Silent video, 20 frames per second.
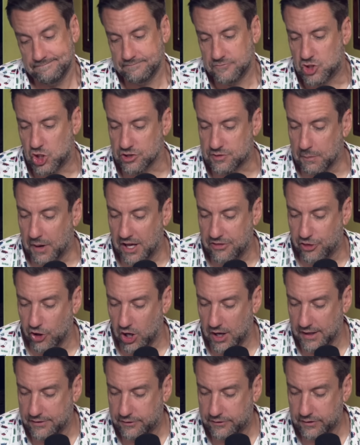Just my
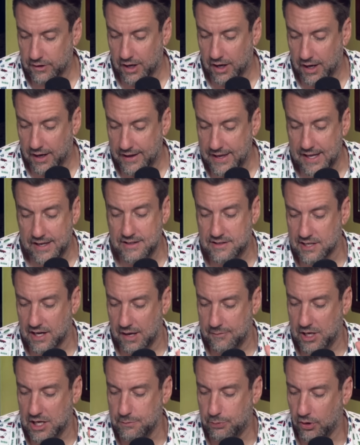thoughts, uh,
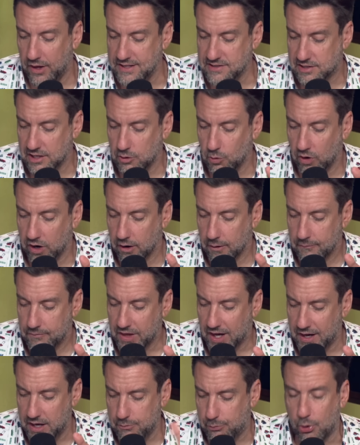anytime, any place, anywhere.
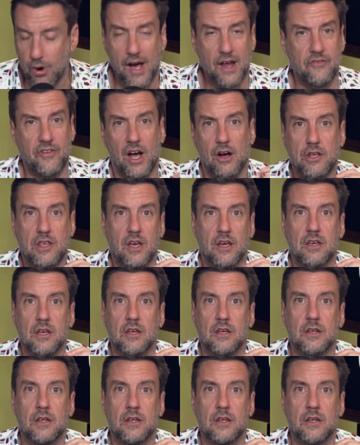I'm proud of OutKick.